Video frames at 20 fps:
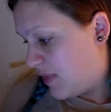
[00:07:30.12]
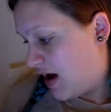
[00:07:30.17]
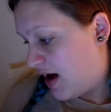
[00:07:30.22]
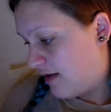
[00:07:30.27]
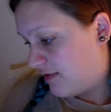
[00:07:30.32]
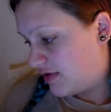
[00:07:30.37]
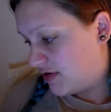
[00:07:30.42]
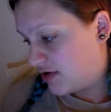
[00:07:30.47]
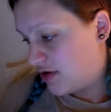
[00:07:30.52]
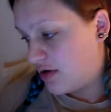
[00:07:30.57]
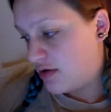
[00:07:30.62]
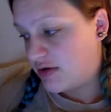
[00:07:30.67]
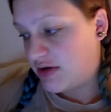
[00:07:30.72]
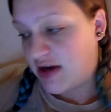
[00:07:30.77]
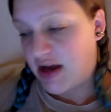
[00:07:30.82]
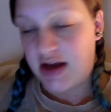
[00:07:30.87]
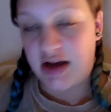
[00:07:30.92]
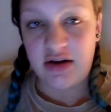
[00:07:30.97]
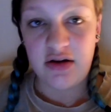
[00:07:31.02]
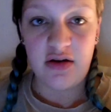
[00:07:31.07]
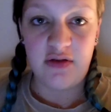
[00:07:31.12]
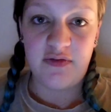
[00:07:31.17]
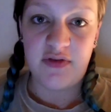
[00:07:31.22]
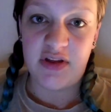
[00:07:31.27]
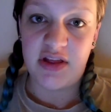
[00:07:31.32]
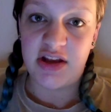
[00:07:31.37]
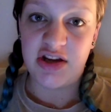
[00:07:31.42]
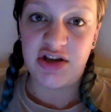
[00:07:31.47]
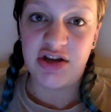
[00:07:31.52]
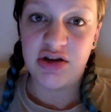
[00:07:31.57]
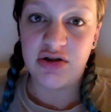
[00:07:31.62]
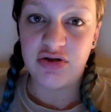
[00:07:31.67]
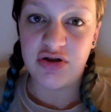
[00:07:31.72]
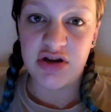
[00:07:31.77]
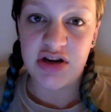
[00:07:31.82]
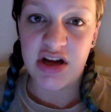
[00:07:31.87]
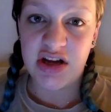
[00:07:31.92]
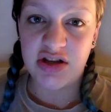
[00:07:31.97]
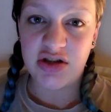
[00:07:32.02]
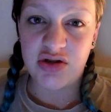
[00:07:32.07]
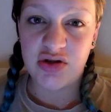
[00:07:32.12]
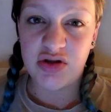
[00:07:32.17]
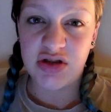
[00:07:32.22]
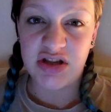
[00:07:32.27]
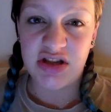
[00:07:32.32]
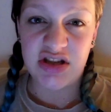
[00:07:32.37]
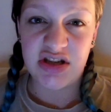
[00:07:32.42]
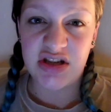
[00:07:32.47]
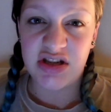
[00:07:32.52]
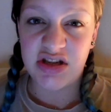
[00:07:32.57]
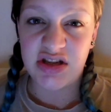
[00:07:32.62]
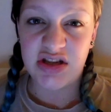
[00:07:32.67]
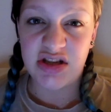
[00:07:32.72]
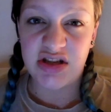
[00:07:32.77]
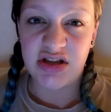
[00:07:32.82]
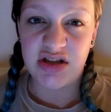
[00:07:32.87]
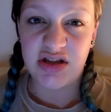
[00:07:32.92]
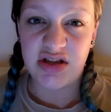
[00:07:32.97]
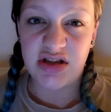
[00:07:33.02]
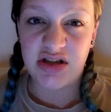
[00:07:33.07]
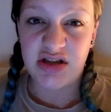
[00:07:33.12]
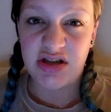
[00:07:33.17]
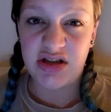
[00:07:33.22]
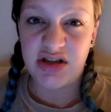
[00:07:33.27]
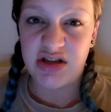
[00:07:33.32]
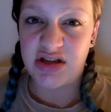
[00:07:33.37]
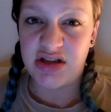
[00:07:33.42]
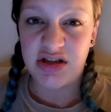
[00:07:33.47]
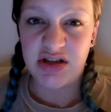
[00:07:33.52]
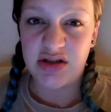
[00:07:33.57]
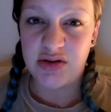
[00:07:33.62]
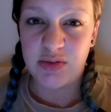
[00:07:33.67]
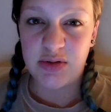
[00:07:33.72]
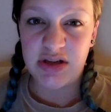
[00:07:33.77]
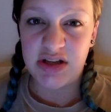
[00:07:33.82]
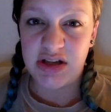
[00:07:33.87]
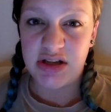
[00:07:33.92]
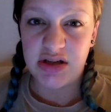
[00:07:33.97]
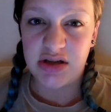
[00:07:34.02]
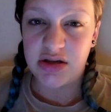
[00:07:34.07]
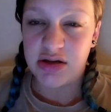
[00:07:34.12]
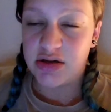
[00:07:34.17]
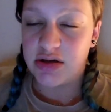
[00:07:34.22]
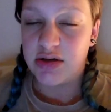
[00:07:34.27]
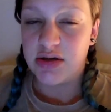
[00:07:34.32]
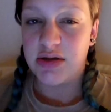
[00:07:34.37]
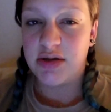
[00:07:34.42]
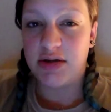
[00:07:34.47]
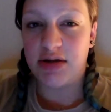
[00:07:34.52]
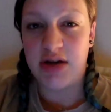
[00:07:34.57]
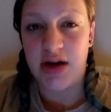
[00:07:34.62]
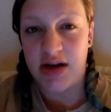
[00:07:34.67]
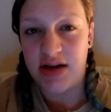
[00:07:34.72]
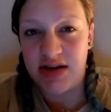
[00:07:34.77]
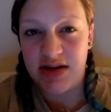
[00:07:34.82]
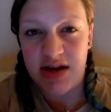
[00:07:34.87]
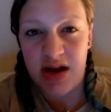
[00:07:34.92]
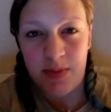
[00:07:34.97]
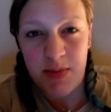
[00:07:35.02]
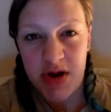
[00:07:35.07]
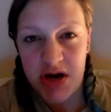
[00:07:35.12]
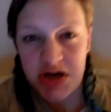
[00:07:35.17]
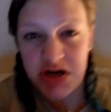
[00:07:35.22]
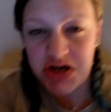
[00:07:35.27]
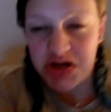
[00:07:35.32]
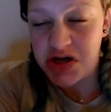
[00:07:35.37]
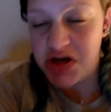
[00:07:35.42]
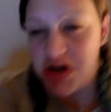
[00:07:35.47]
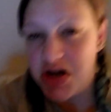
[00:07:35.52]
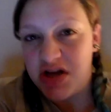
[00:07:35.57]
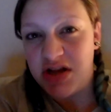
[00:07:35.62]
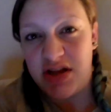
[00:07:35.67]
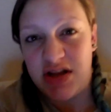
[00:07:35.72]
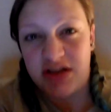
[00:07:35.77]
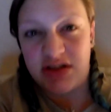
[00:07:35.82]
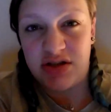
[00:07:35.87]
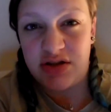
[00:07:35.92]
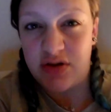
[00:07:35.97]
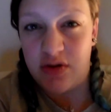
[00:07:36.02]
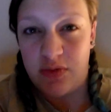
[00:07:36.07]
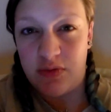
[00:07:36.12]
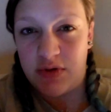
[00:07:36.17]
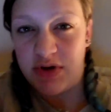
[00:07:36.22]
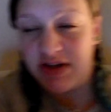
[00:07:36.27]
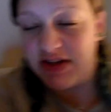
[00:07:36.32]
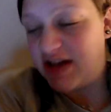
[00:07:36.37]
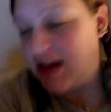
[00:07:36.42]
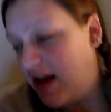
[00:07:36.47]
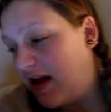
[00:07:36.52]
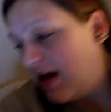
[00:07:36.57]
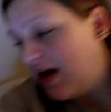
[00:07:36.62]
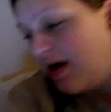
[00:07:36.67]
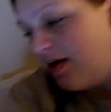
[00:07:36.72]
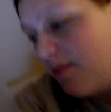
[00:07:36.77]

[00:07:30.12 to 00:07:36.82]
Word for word: have his cone taken off. And the children next door are still, still awake. God damn it. They're so noisy.